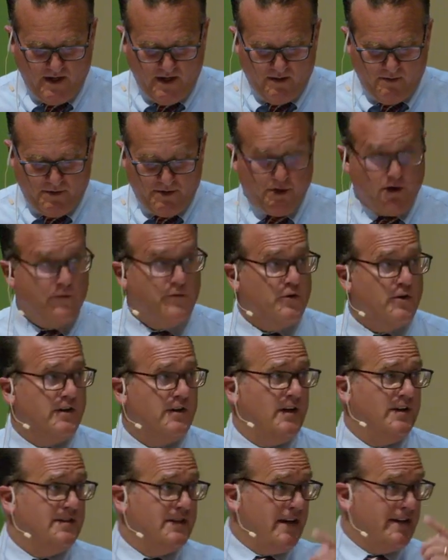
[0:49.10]
But over
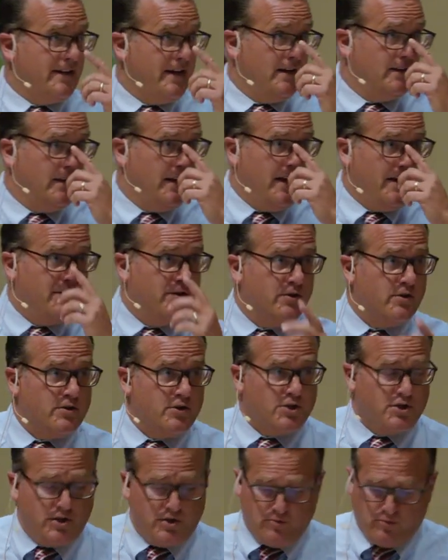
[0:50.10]
a decade later,
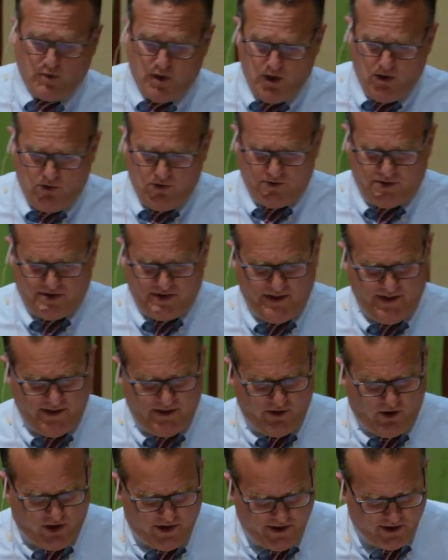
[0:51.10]
she wrote in an
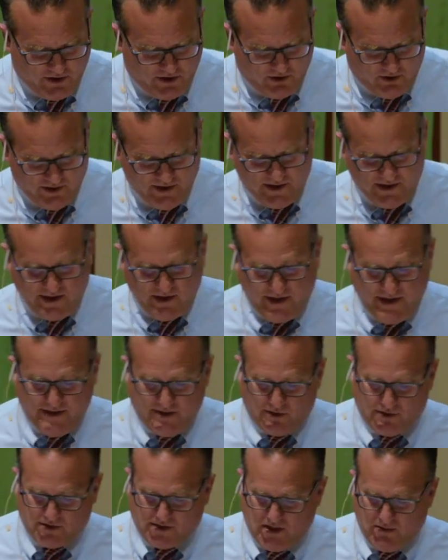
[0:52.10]
article
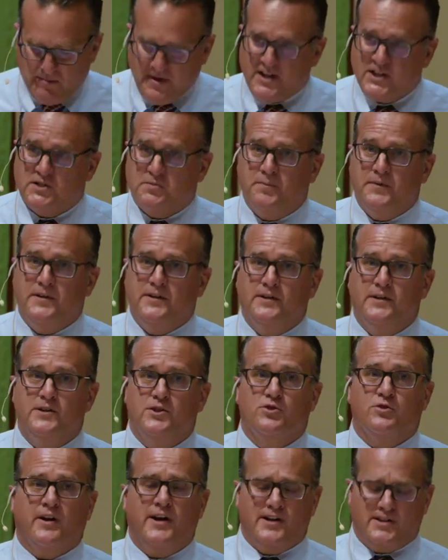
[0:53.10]
entitled Commencement
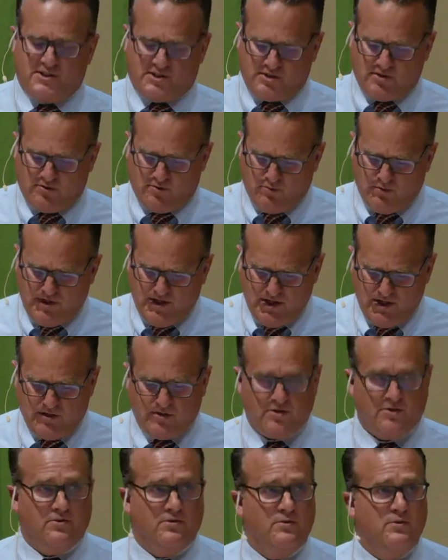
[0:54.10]
Address
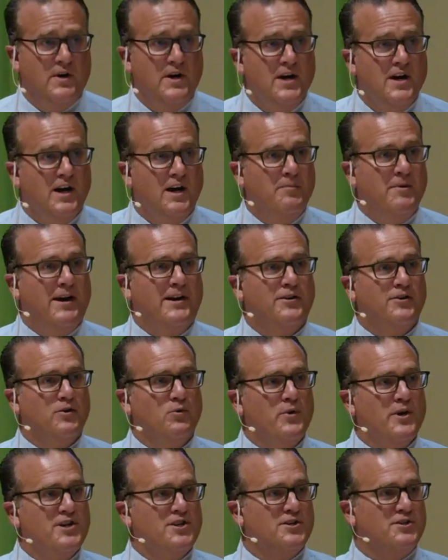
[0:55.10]
Redo about her
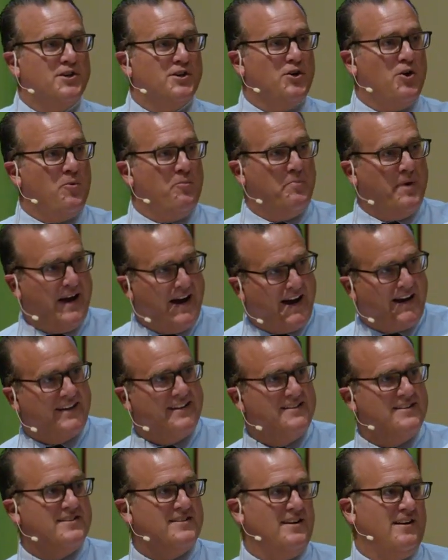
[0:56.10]
wish to go back
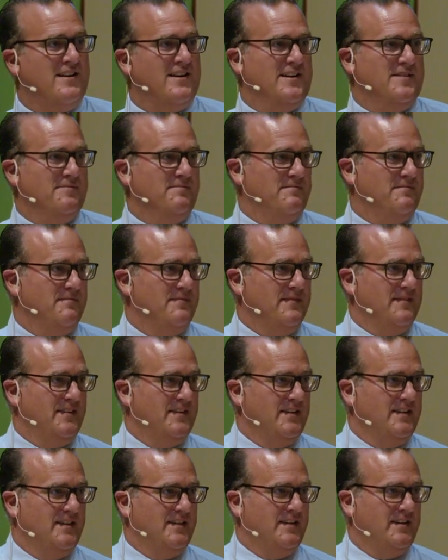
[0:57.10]
in time
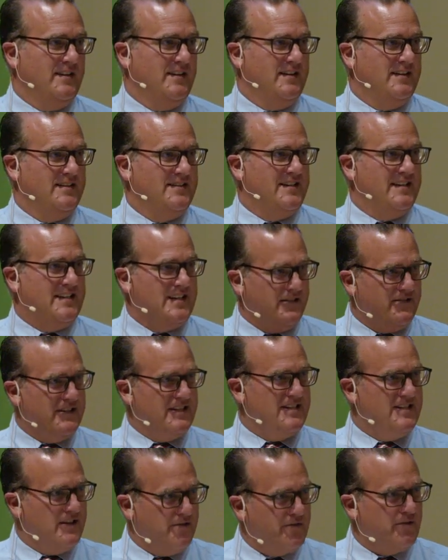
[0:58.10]
to give a
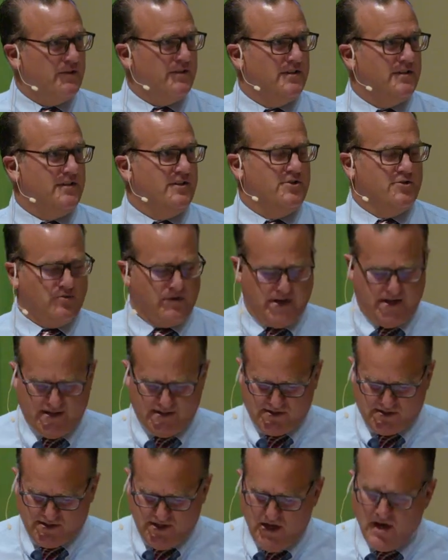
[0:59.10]
different
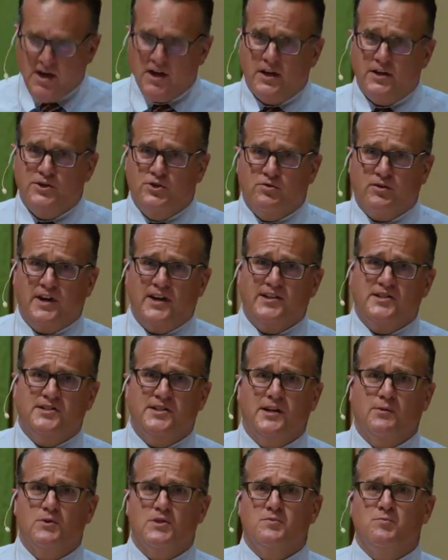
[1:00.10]
address, a dress
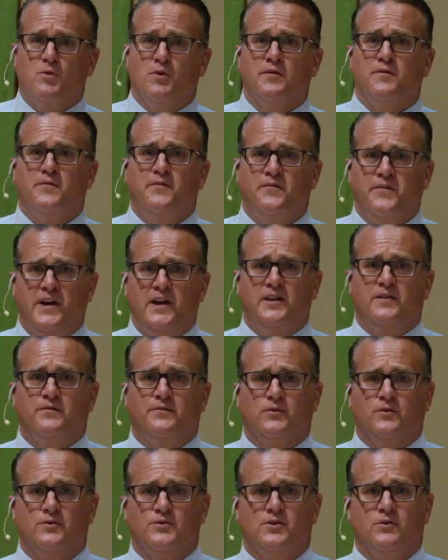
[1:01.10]
that was more
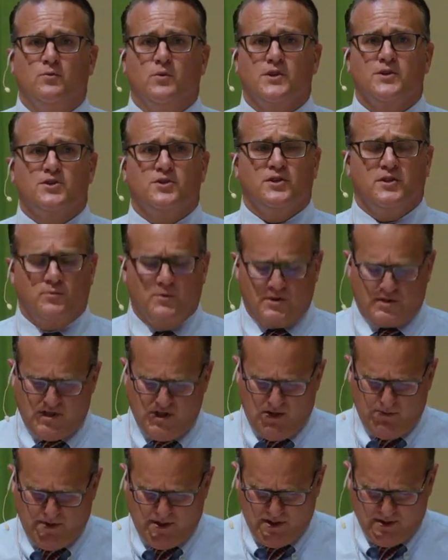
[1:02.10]
faithful to what she was
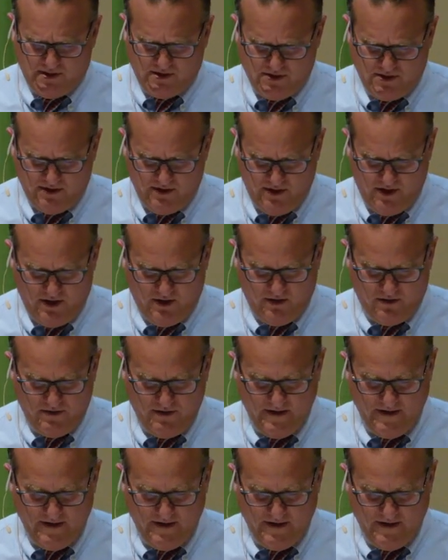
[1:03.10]
coming to know.